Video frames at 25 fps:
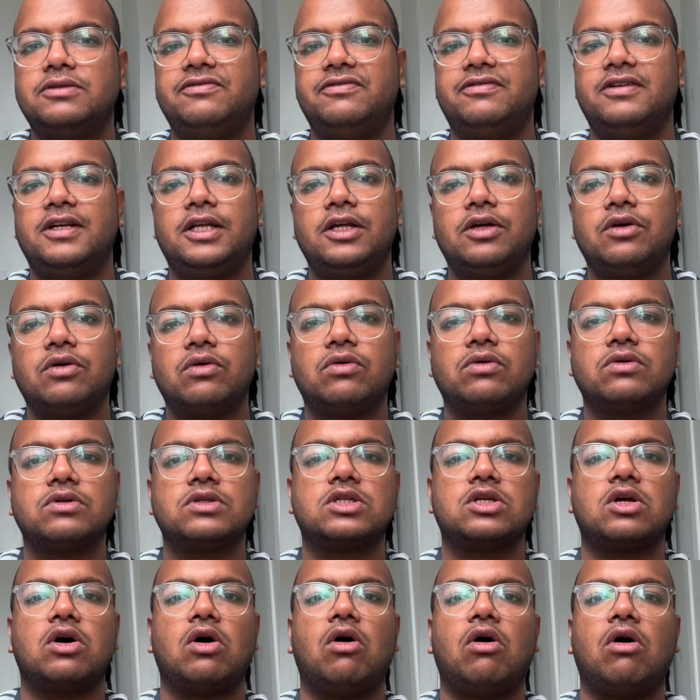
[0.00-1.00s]

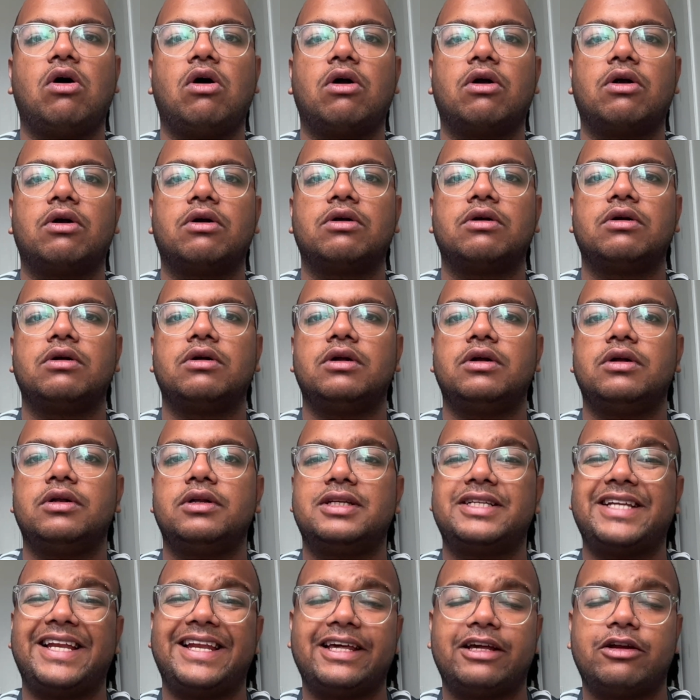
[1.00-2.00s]
videos, or
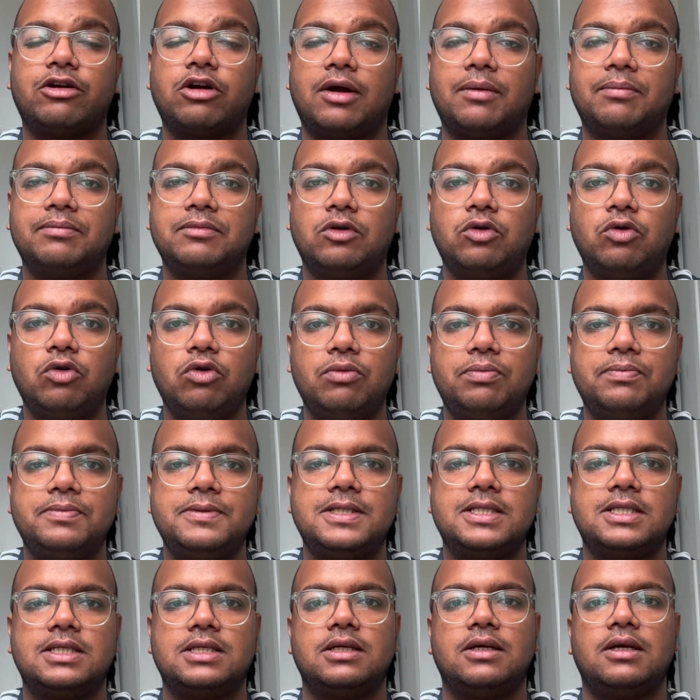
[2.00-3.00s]
Telegram
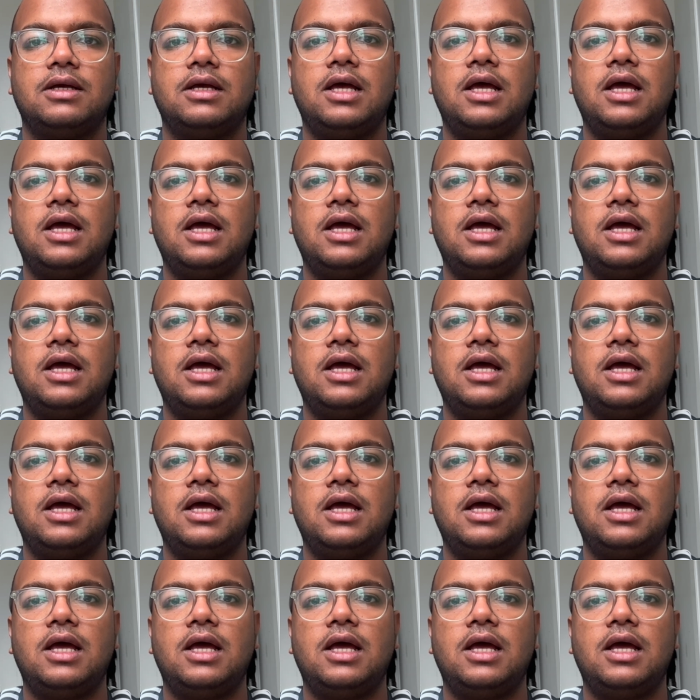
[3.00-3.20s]
groups,